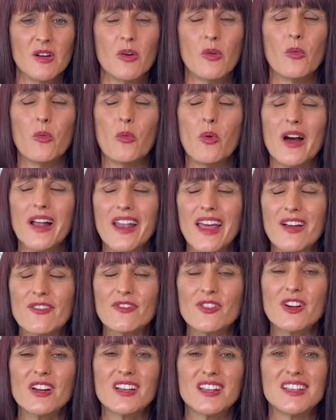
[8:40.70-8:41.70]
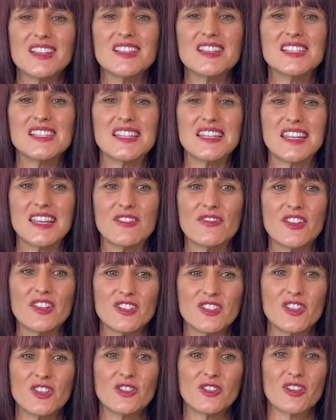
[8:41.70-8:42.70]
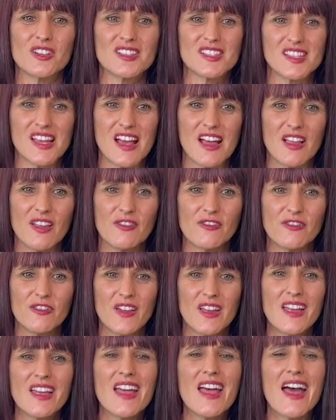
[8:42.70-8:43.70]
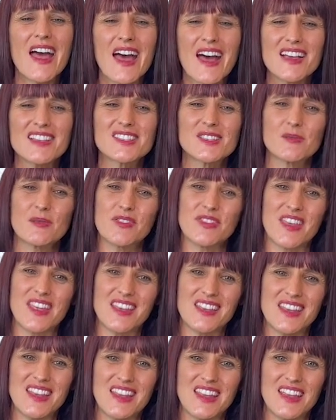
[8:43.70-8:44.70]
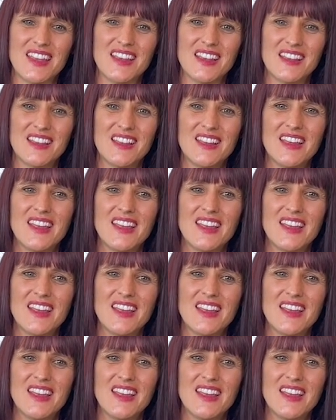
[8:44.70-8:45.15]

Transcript: Whatever it is, give it to yourself. Ask what they need.